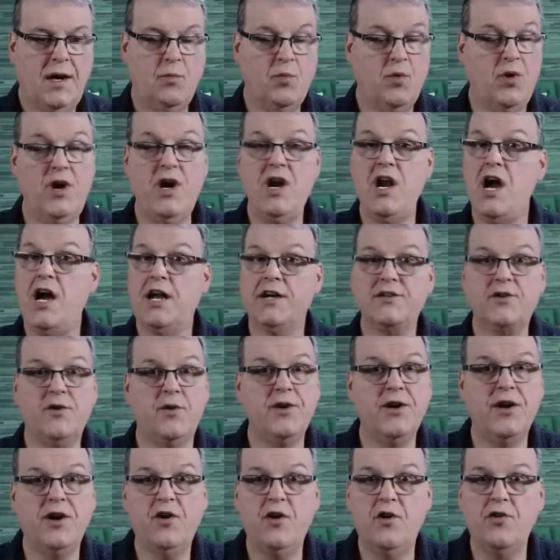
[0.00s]
We're not
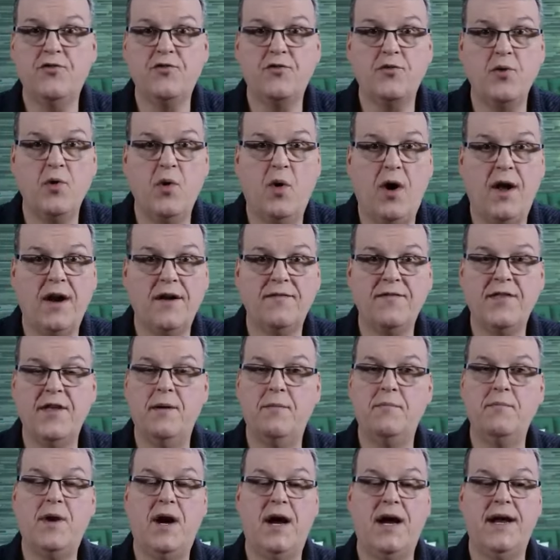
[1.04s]
going to go through all of them.